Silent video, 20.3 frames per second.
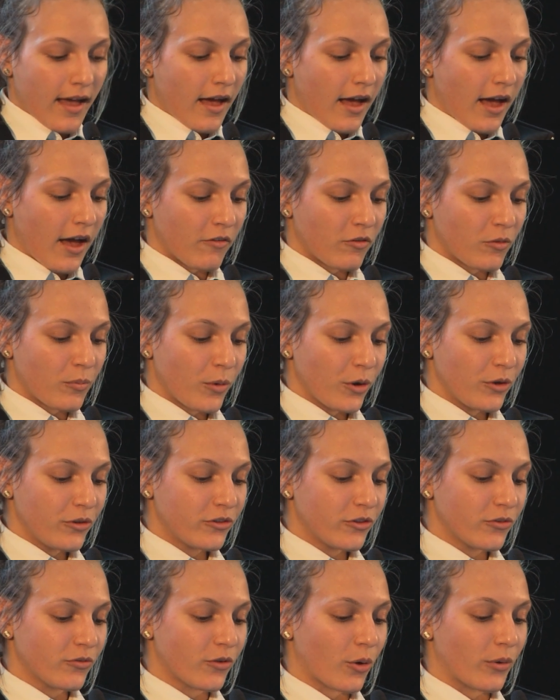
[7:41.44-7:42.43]
However,
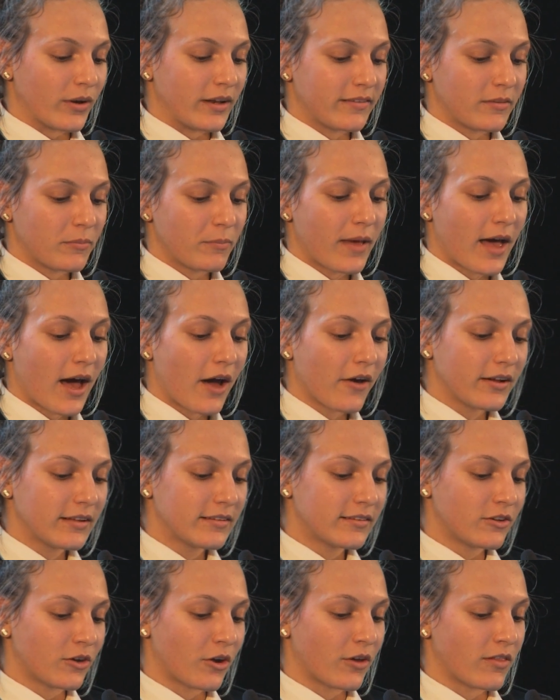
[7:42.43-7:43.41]
most of all, it is empowering
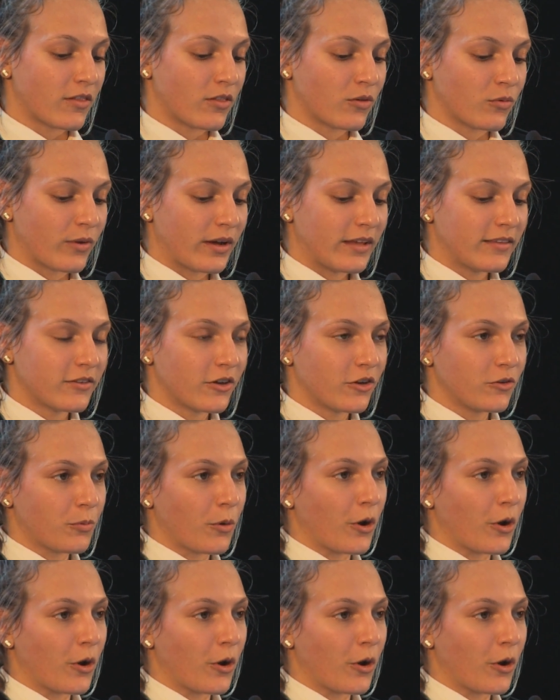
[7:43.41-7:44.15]
to know that the research